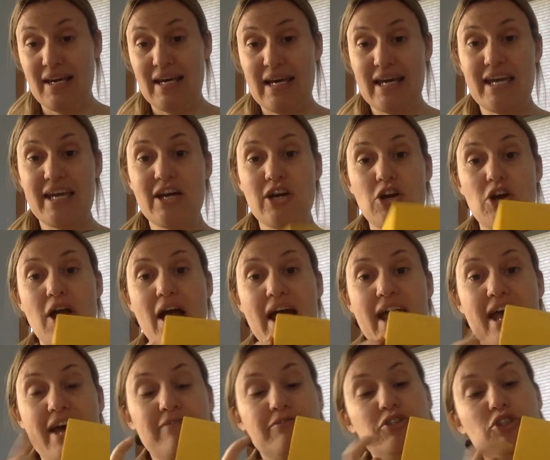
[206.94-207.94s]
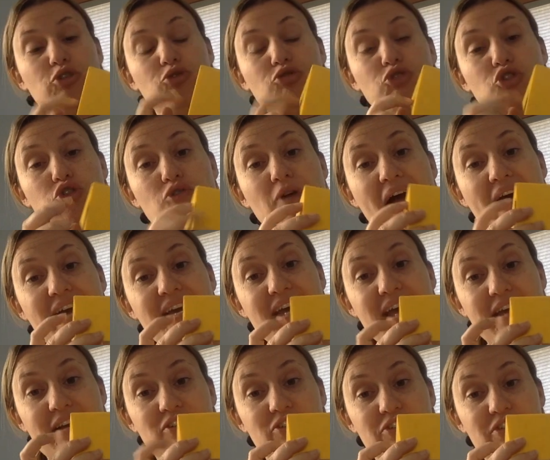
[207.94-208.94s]
Here, I have two
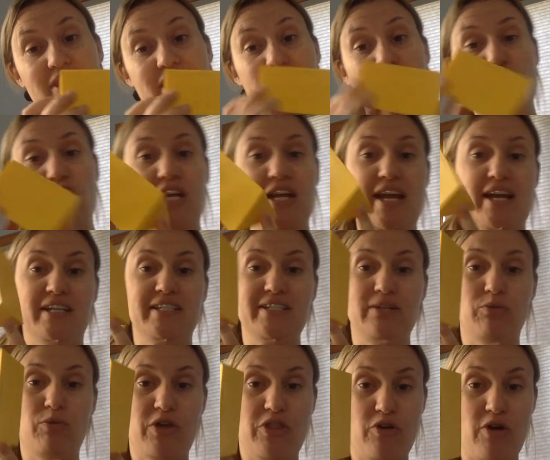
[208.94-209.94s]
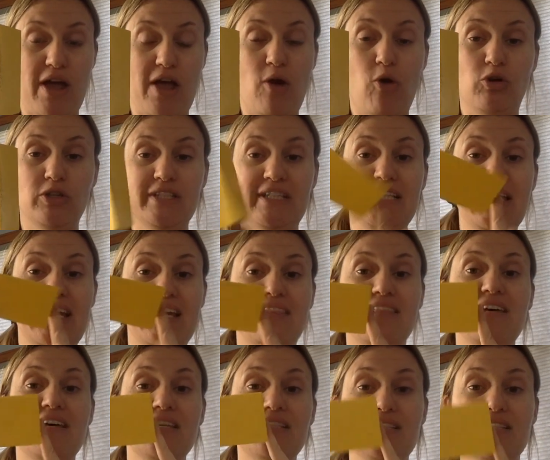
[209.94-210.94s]
triangles that are connected. Whether I hold it like
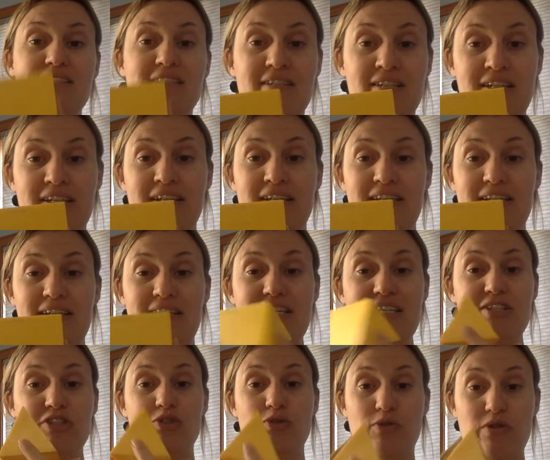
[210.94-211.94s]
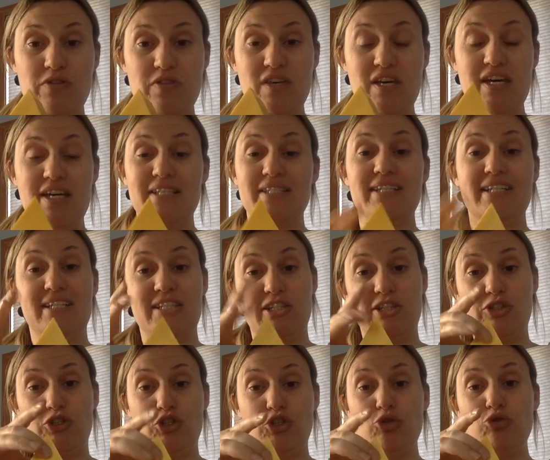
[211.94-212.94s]
this, or this, it's
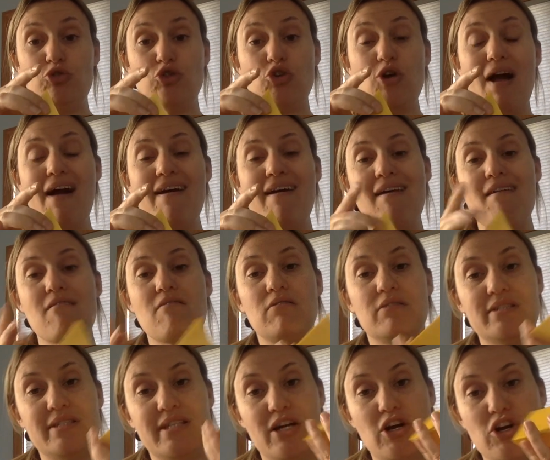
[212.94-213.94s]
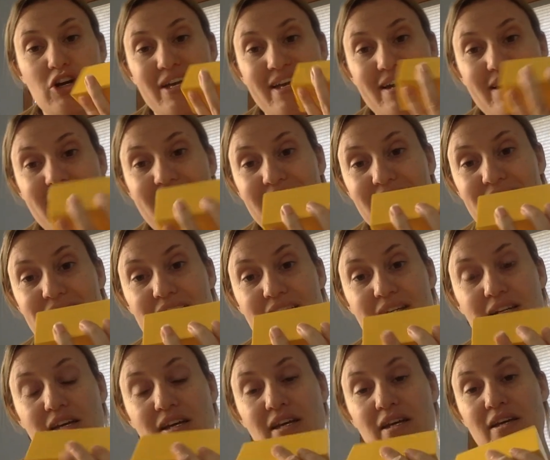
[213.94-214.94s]
the two triangles that are
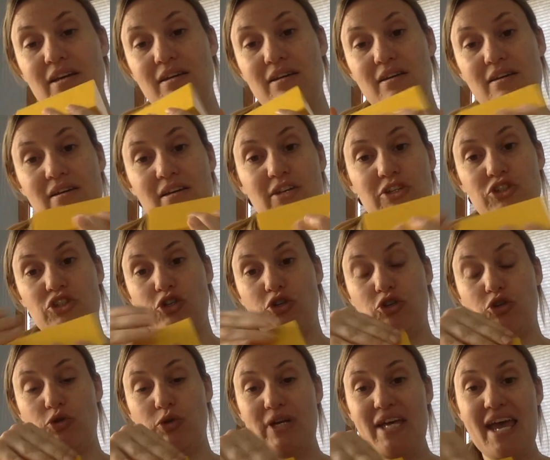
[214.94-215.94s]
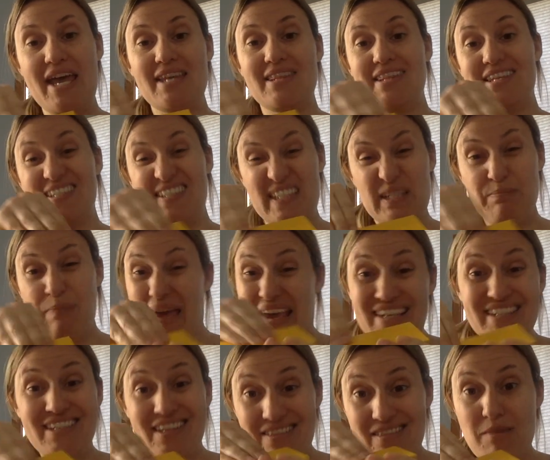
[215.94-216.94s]
connected to create this
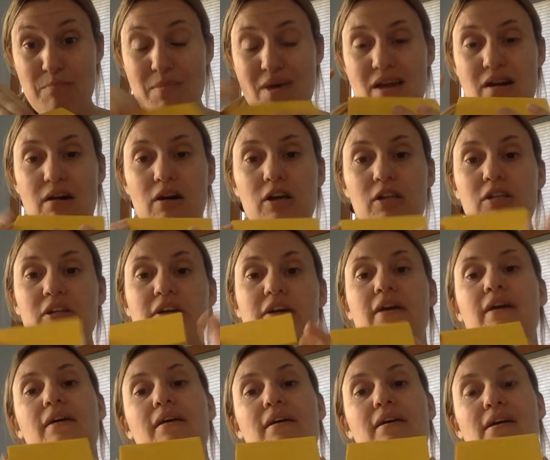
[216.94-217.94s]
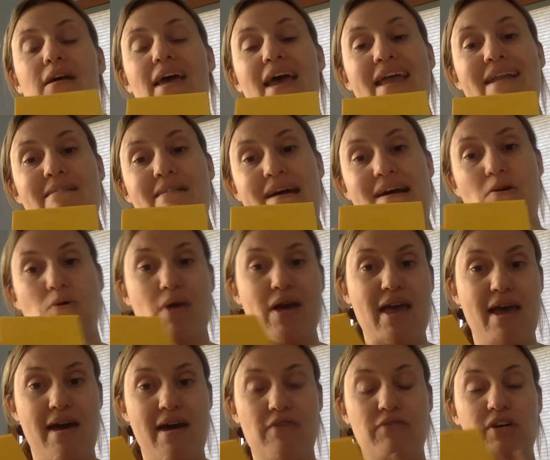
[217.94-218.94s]
space in the middle, and now I
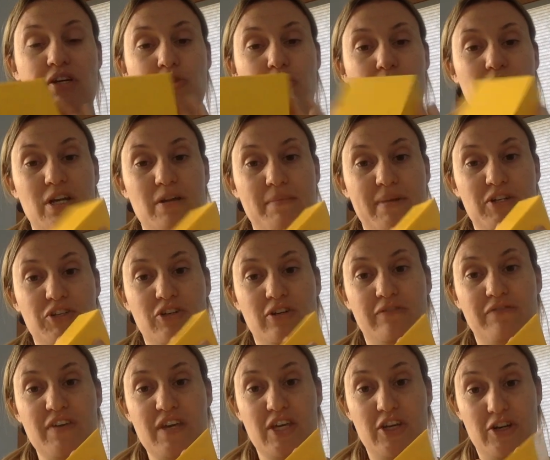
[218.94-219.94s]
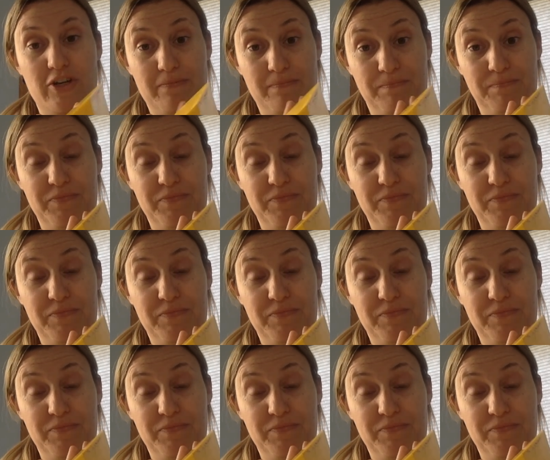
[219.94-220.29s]
have a three-dimensional figure.